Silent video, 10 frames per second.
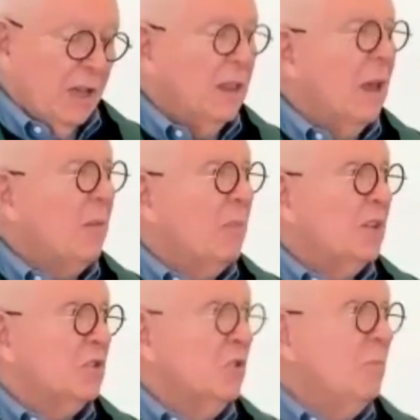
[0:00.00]
And that
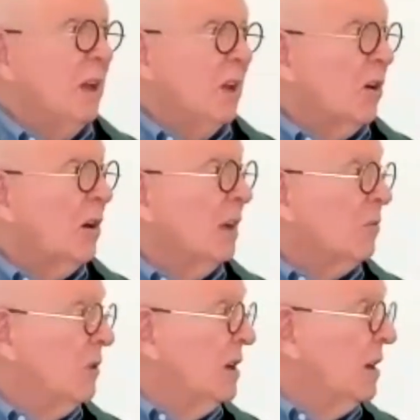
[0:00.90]
makes you better
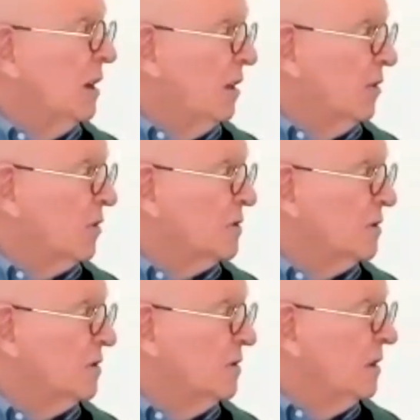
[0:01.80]
at reading
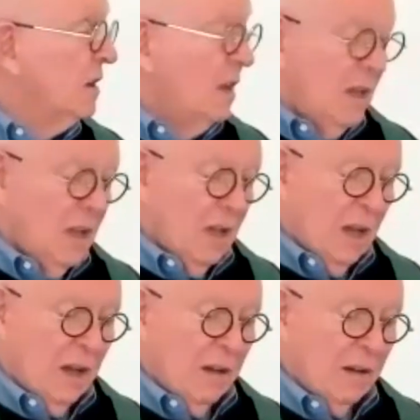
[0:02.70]
others.
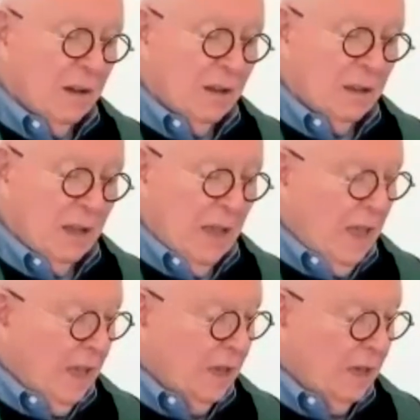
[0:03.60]

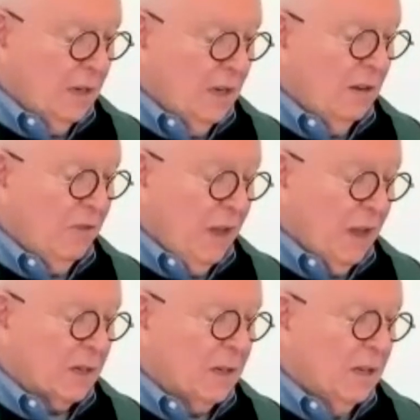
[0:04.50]
And in
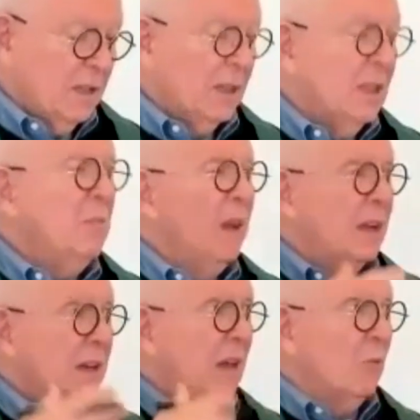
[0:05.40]
effect, the
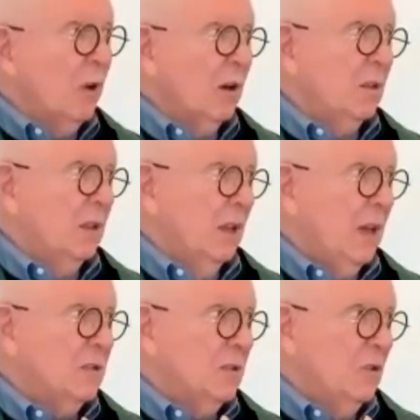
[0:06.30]
limbic network
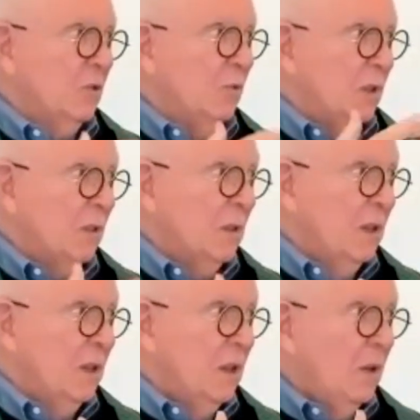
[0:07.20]
that has to do with
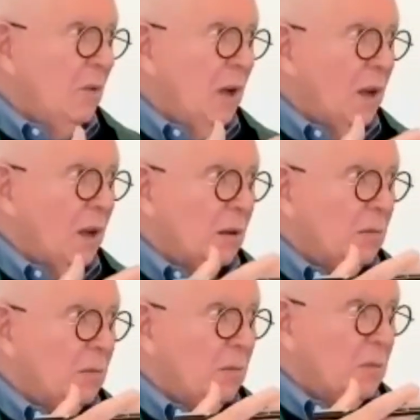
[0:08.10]

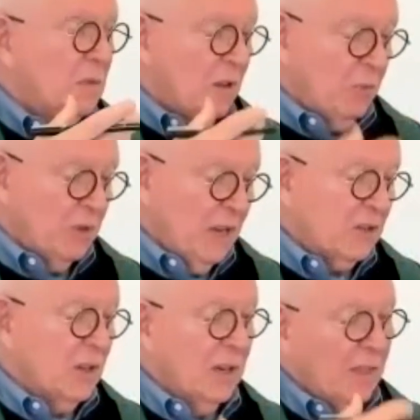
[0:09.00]

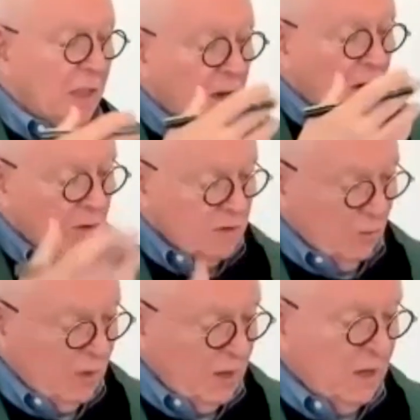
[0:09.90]
self-protection and then
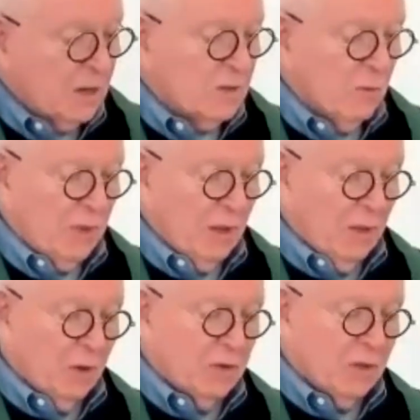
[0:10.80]
also with connection with
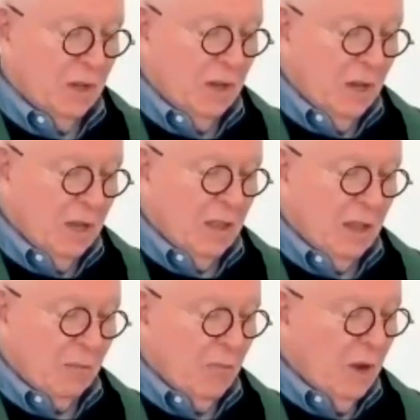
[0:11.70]
others,
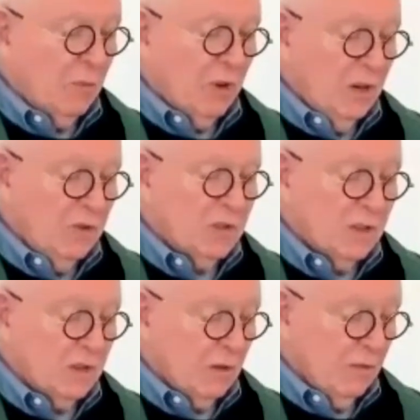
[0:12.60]
that
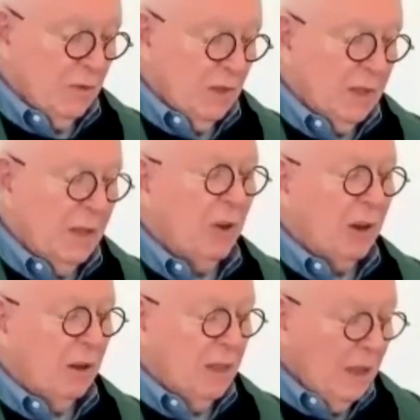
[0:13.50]
produces the
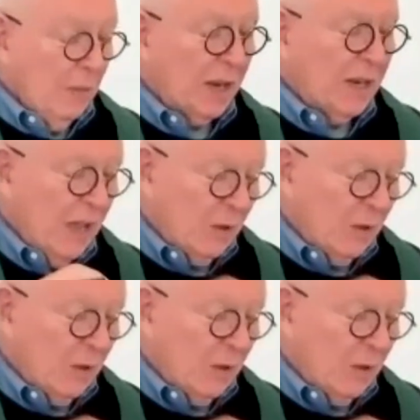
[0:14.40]
limbic